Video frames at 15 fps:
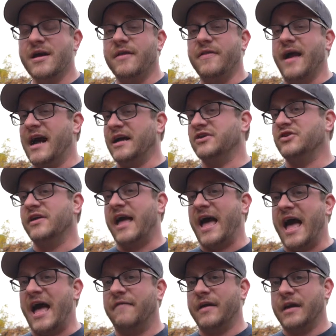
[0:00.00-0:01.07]
they actually
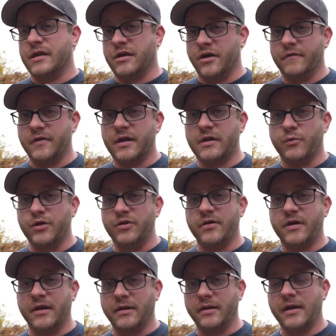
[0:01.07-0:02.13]
have a service where you
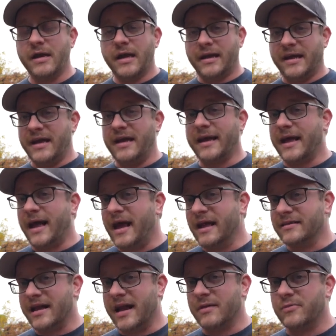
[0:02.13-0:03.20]
can get in
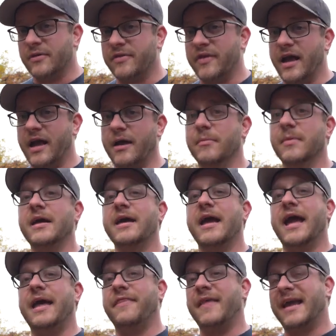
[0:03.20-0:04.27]
contact with them
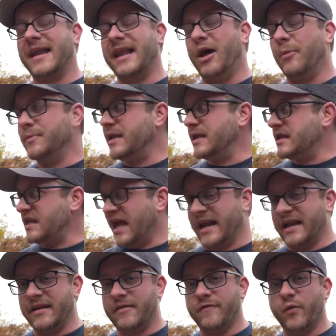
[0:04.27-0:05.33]
and they can help
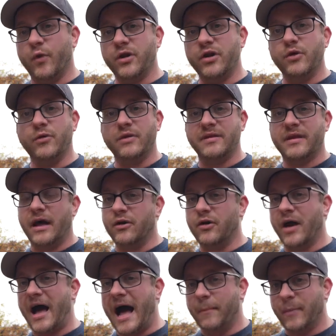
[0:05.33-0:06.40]
design it for you and tell
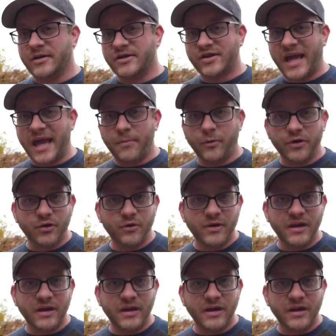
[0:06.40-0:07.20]
you how much cable you